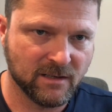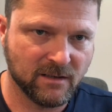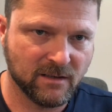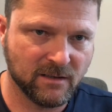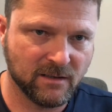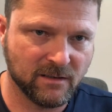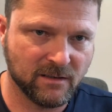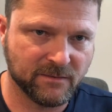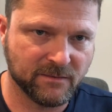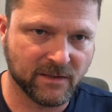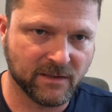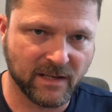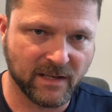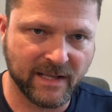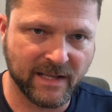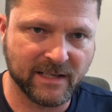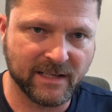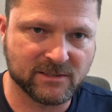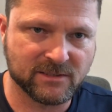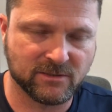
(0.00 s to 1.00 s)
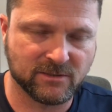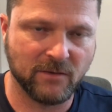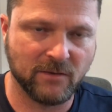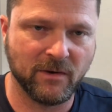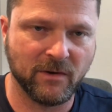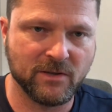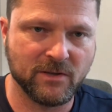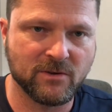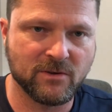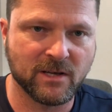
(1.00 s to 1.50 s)
link, so that
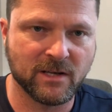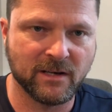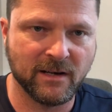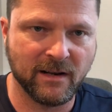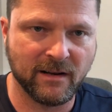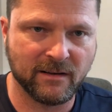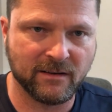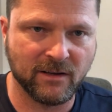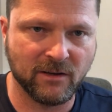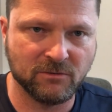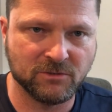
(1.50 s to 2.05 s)
way you can go